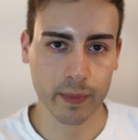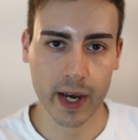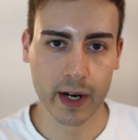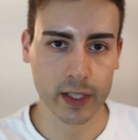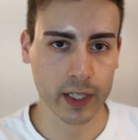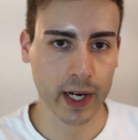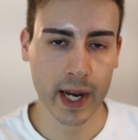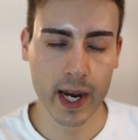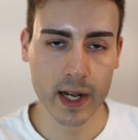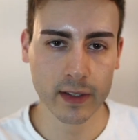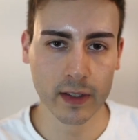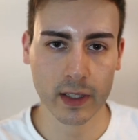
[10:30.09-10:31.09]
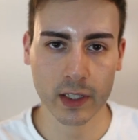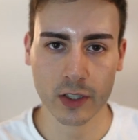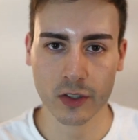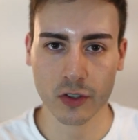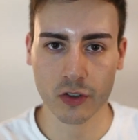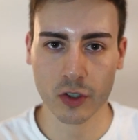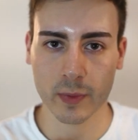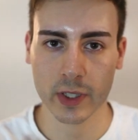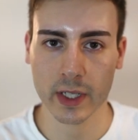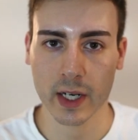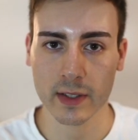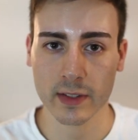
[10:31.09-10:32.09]
pad or your hands and then just distribute
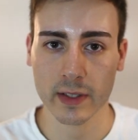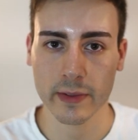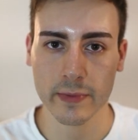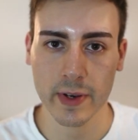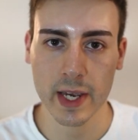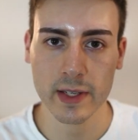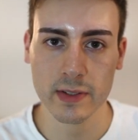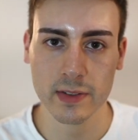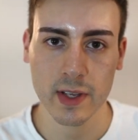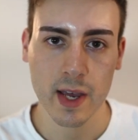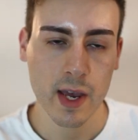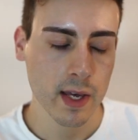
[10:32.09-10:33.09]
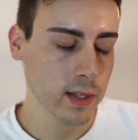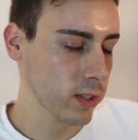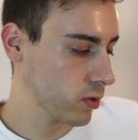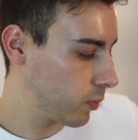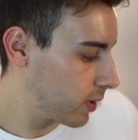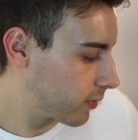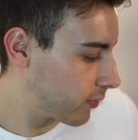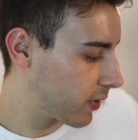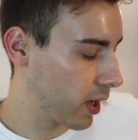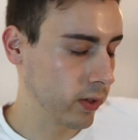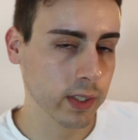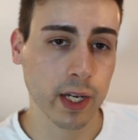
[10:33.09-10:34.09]
it onto the face. This one
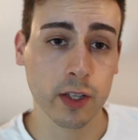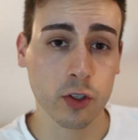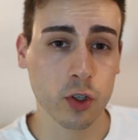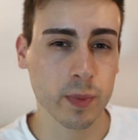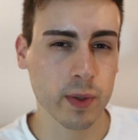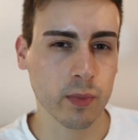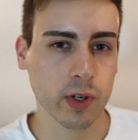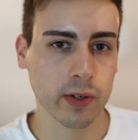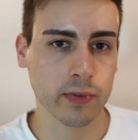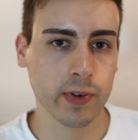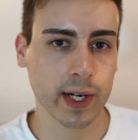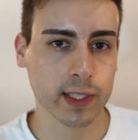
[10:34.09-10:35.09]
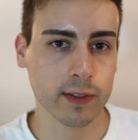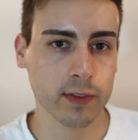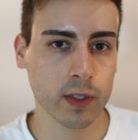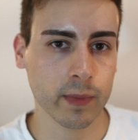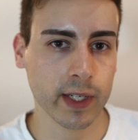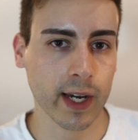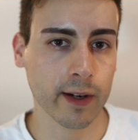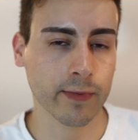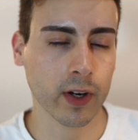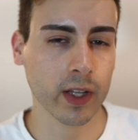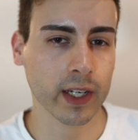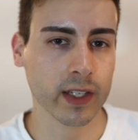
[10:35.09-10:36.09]
felt a little bit more effective to me. I
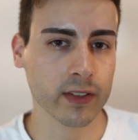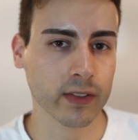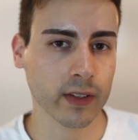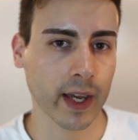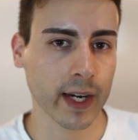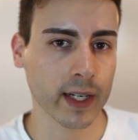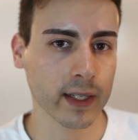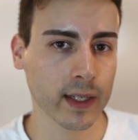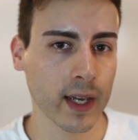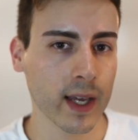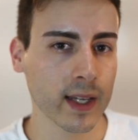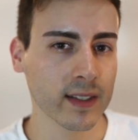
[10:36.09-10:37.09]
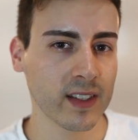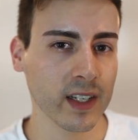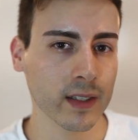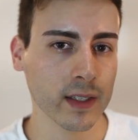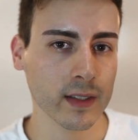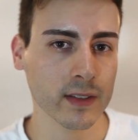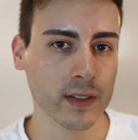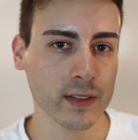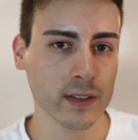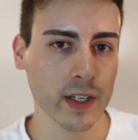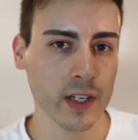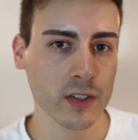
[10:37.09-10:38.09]
felt like a slight tingling
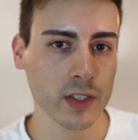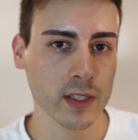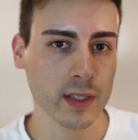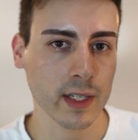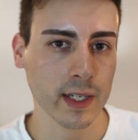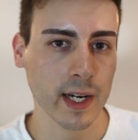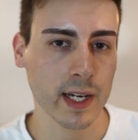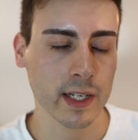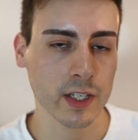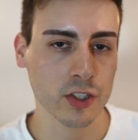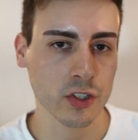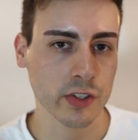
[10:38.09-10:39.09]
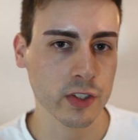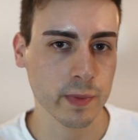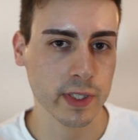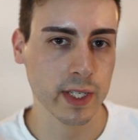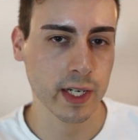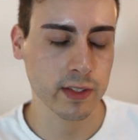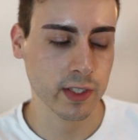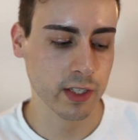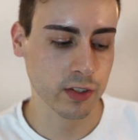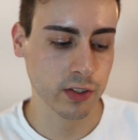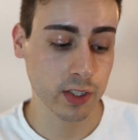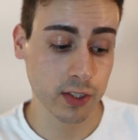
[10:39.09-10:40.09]
sensation that kind of assures me that it's
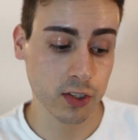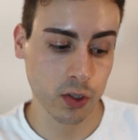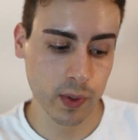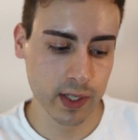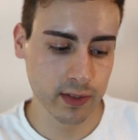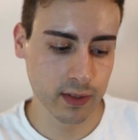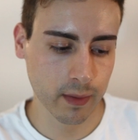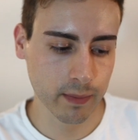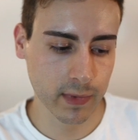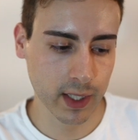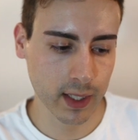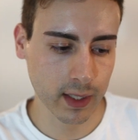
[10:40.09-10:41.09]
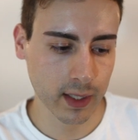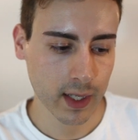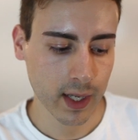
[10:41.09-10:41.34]
actually doing something.